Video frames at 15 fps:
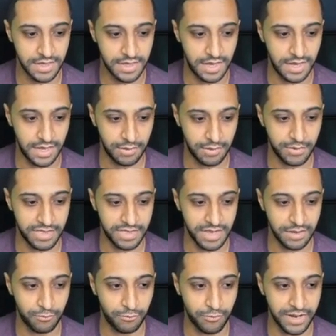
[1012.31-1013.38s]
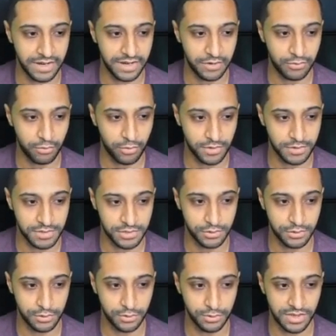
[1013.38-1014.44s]
Uh, we then went across
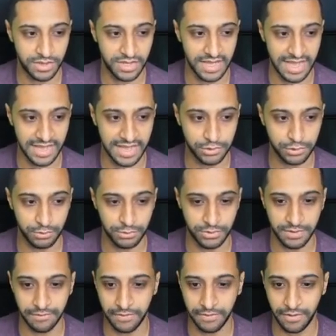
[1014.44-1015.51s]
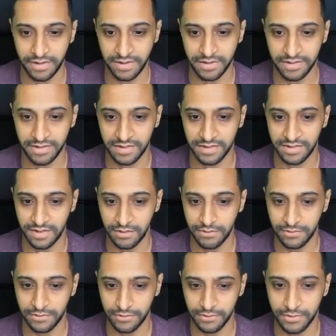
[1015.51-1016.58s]
to the actual device itself
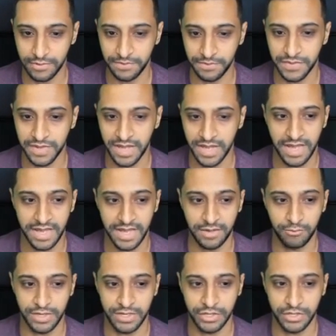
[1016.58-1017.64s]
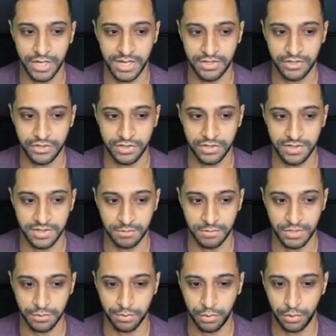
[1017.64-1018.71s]
and we changed the
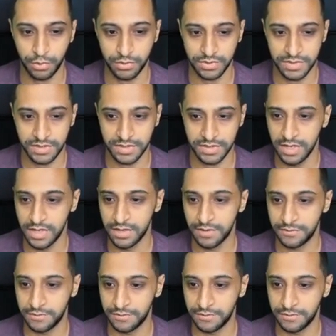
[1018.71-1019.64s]
switch ports for